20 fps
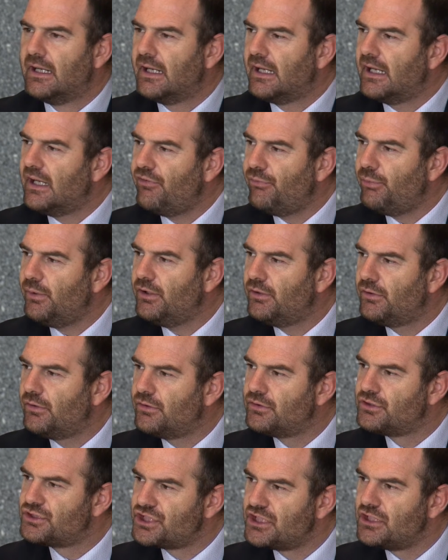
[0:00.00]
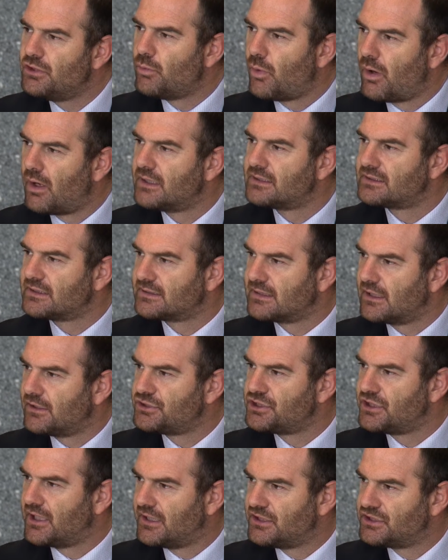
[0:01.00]
If we do gene-wide
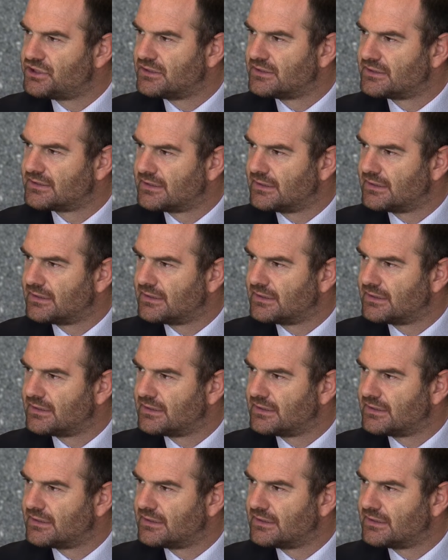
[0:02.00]
association